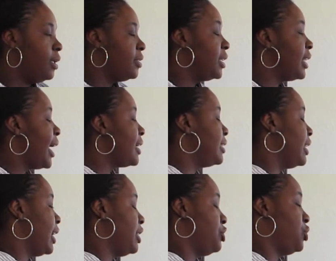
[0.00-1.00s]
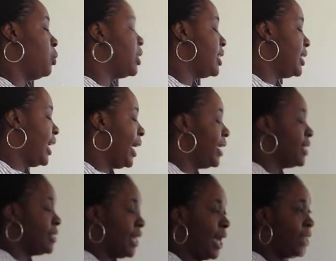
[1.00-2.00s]
The last thing I just want to say
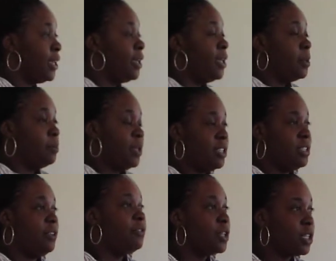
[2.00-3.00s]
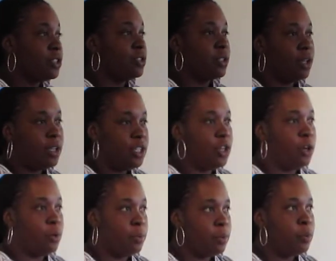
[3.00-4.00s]
is that Pacifica, you
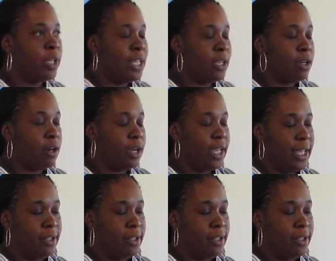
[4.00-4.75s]
know, we are a,